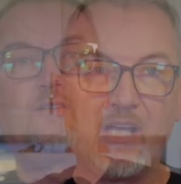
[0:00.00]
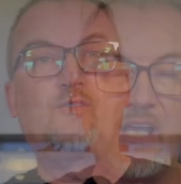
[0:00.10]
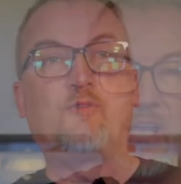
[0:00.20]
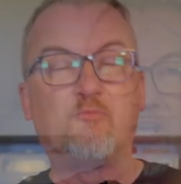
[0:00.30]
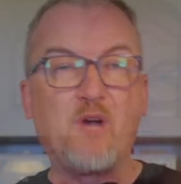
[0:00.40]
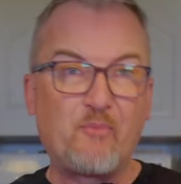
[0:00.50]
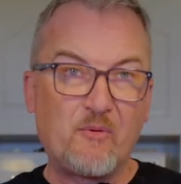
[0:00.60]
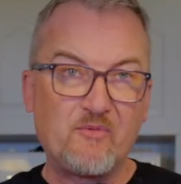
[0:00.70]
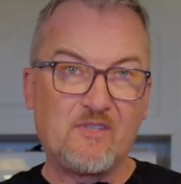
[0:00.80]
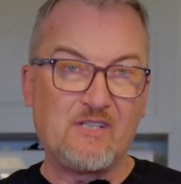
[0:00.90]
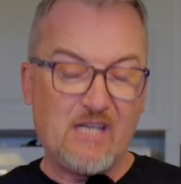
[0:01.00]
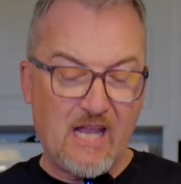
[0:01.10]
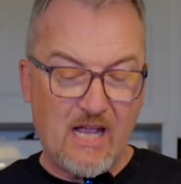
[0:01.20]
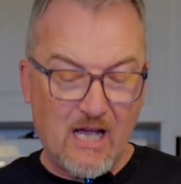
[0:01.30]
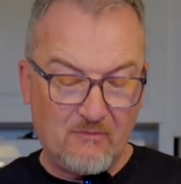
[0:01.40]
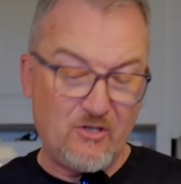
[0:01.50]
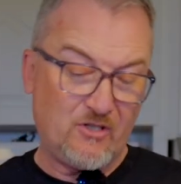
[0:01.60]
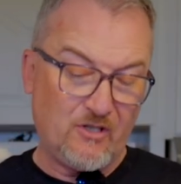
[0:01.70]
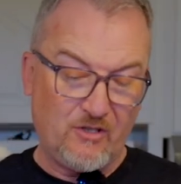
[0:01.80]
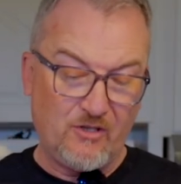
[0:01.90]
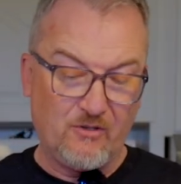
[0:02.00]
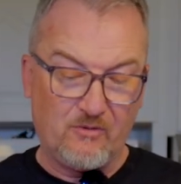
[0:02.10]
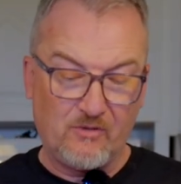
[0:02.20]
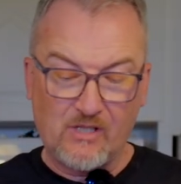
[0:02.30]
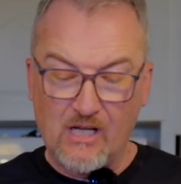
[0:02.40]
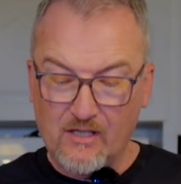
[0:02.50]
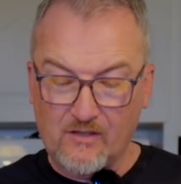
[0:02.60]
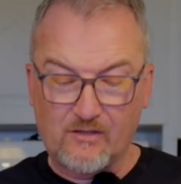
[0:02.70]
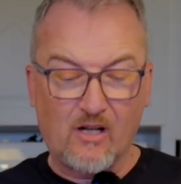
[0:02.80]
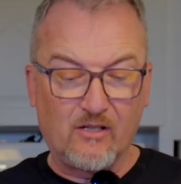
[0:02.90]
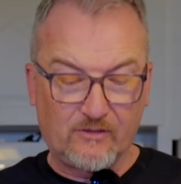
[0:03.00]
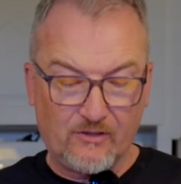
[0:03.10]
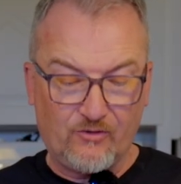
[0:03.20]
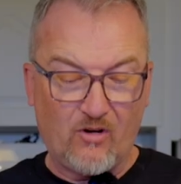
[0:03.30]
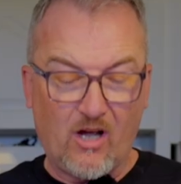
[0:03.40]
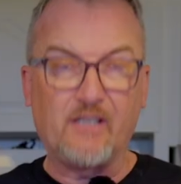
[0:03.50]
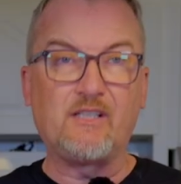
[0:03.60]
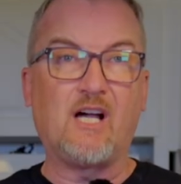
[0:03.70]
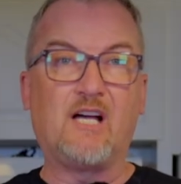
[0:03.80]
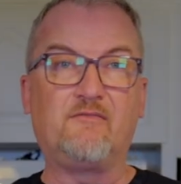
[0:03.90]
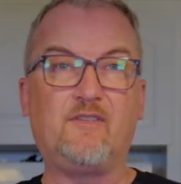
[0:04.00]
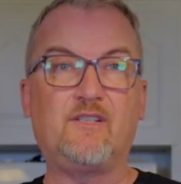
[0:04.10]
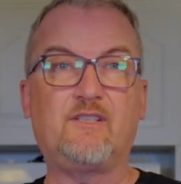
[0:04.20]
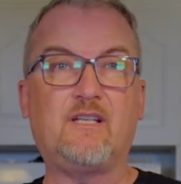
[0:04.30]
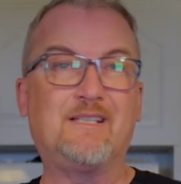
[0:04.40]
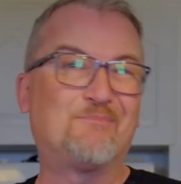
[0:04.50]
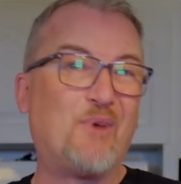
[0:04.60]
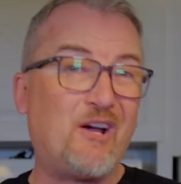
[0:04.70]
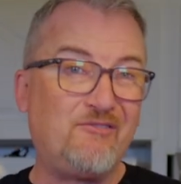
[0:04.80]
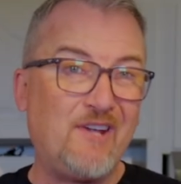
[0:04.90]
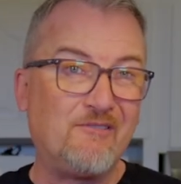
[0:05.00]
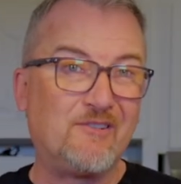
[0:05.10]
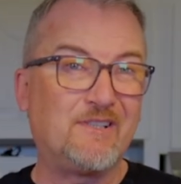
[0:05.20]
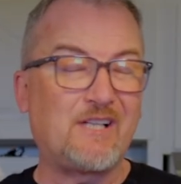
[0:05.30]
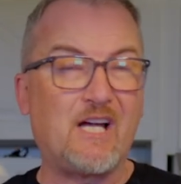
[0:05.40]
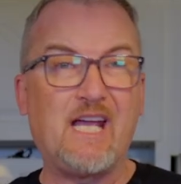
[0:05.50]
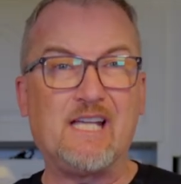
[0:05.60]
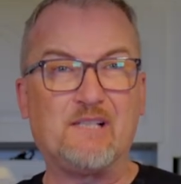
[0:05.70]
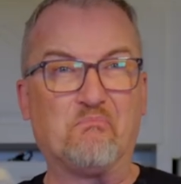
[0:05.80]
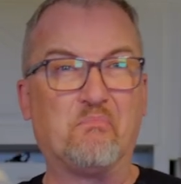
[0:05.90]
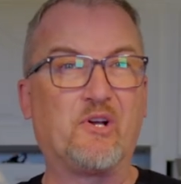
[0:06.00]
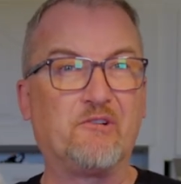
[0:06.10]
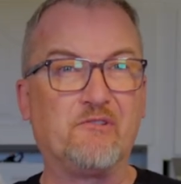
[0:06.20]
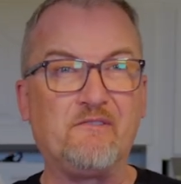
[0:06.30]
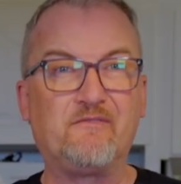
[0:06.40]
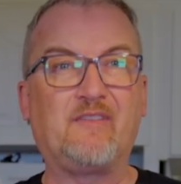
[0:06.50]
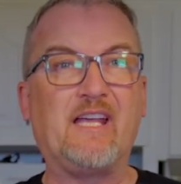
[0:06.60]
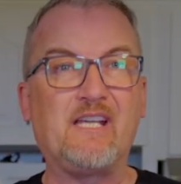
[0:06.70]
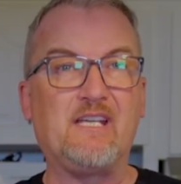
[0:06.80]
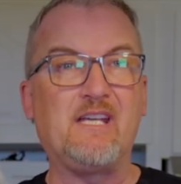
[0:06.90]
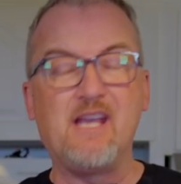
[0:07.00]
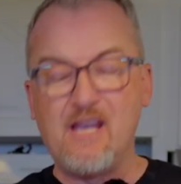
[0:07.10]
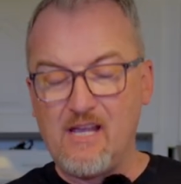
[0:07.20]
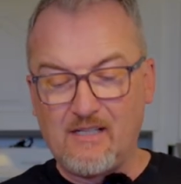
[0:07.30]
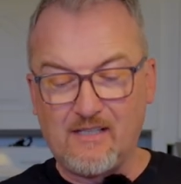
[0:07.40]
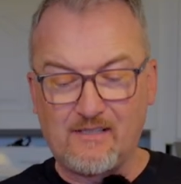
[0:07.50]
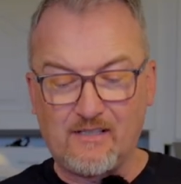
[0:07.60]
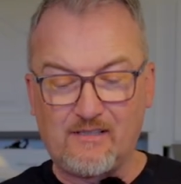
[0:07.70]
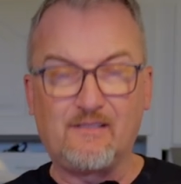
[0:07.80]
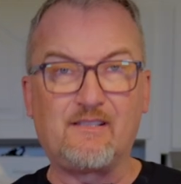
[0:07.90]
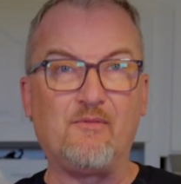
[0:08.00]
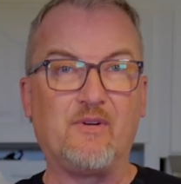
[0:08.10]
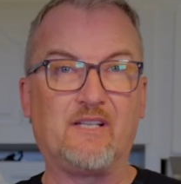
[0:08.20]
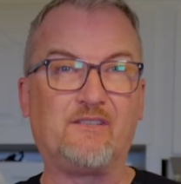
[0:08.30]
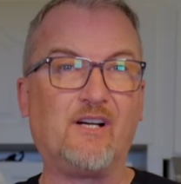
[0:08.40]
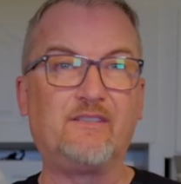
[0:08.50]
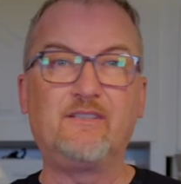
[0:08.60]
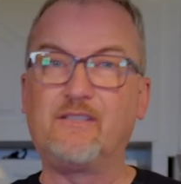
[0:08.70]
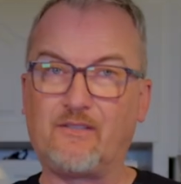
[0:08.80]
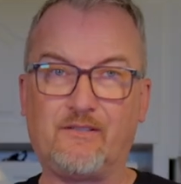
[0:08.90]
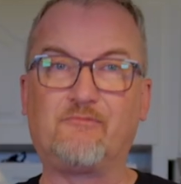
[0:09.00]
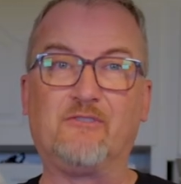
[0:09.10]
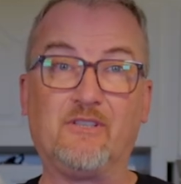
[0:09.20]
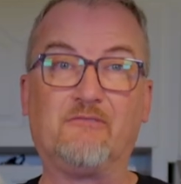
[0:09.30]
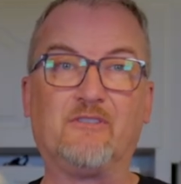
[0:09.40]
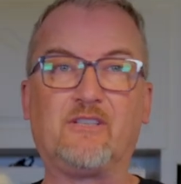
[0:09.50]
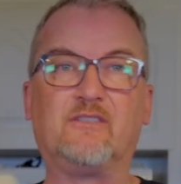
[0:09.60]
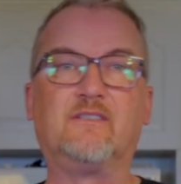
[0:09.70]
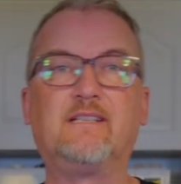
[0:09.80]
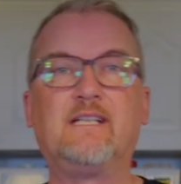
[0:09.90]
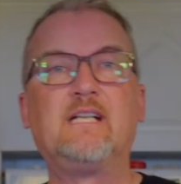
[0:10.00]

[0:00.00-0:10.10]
So for my purposes today, I'm just going to use salt dried codfish. It's my favorite, kind of has a buttery, flaky consistency when it's done, so it's really, really good.